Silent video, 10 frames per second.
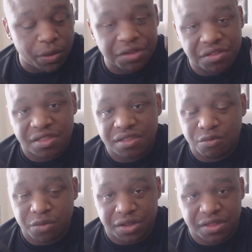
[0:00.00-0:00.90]
We
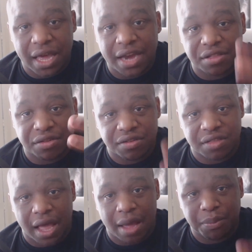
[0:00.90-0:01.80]
decided to
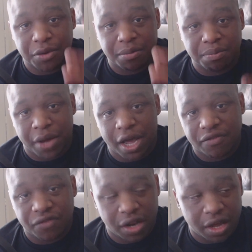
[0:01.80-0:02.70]
stop
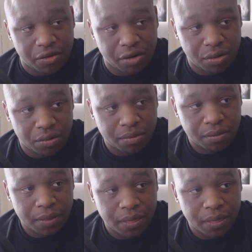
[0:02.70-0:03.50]
by a Valero,